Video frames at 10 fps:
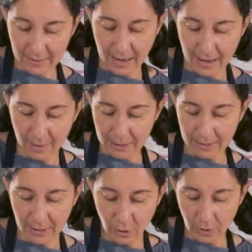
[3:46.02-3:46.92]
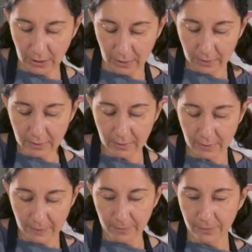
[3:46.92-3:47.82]
element that you need
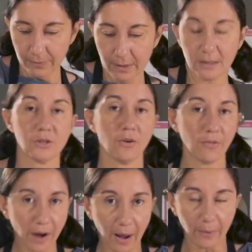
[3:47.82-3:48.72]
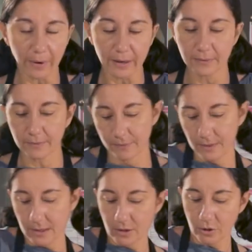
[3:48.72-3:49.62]
is your flour.
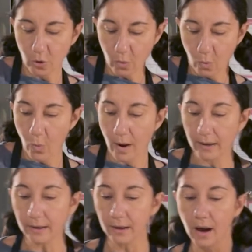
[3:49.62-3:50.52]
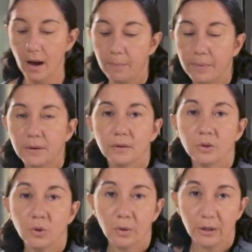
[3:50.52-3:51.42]
So 1 cup,
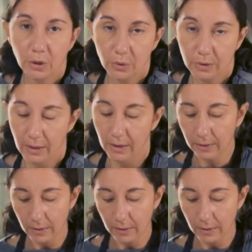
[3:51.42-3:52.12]
you will use it